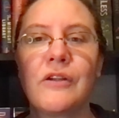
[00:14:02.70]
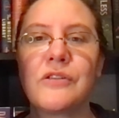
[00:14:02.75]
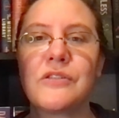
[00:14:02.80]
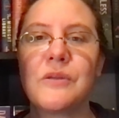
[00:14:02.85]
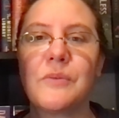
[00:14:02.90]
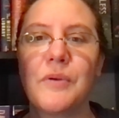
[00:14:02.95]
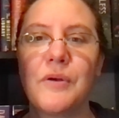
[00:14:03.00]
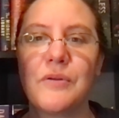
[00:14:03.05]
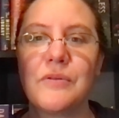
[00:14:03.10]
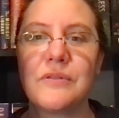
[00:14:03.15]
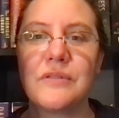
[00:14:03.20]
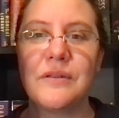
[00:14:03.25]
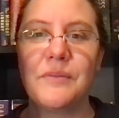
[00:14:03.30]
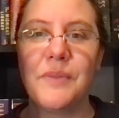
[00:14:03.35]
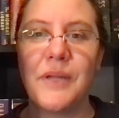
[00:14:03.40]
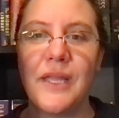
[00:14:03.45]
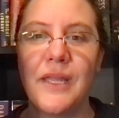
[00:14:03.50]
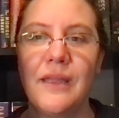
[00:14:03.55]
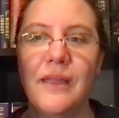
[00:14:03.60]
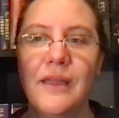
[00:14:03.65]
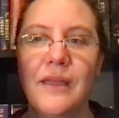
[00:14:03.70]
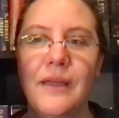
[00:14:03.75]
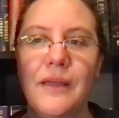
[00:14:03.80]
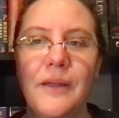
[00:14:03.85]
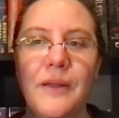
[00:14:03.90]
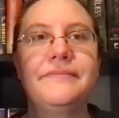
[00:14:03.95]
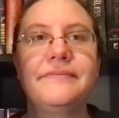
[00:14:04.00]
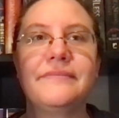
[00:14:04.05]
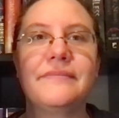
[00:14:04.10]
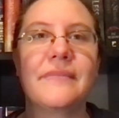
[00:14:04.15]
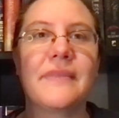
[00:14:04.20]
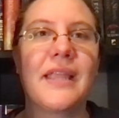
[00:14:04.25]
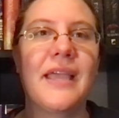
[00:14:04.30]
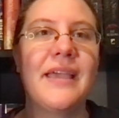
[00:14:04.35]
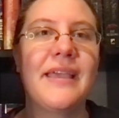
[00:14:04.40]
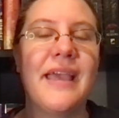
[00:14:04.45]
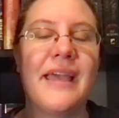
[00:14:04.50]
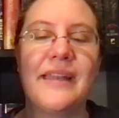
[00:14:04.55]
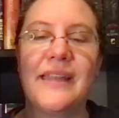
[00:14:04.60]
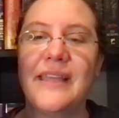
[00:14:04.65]
supposed to be.
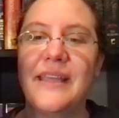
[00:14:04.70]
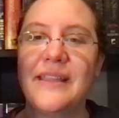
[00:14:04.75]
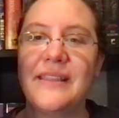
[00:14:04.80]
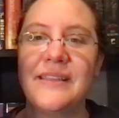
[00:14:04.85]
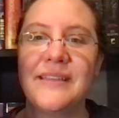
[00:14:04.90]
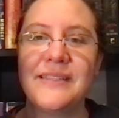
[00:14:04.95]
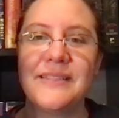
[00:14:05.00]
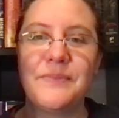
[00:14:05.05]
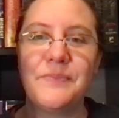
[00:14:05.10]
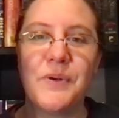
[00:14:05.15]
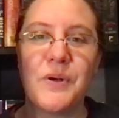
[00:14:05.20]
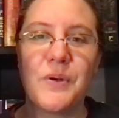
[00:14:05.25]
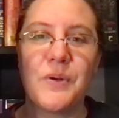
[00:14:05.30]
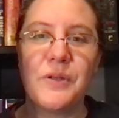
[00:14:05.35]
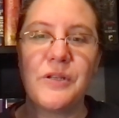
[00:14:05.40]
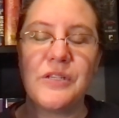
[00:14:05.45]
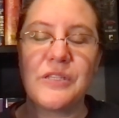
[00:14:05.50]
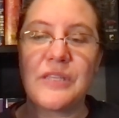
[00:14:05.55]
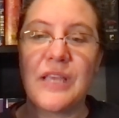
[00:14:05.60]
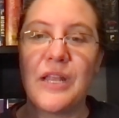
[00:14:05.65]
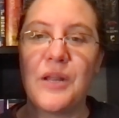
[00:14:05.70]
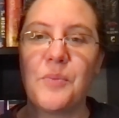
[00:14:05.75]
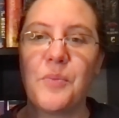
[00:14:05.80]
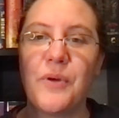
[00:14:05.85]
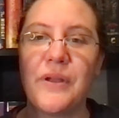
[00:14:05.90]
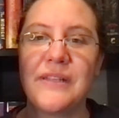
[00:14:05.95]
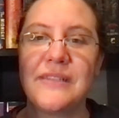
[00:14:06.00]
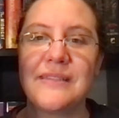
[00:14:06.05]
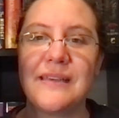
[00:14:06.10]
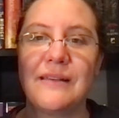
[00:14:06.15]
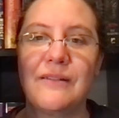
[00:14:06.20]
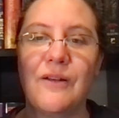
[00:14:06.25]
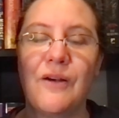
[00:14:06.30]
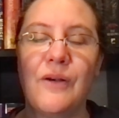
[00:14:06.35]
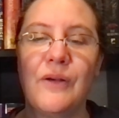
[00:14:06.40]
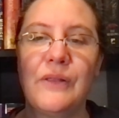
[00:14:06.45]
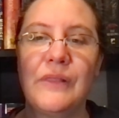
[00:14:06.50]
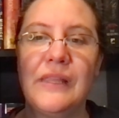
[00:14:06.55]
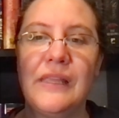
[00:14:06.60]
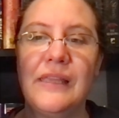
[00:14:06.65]
Again, this book just kind of points out
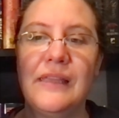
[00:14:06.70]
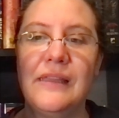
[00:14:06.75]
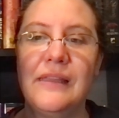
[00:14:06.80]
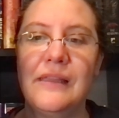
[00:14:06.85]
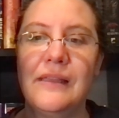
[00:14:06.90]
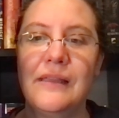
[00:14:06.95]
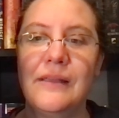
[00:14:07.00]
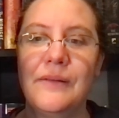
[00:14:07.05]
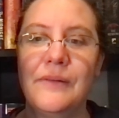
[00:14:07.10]
all the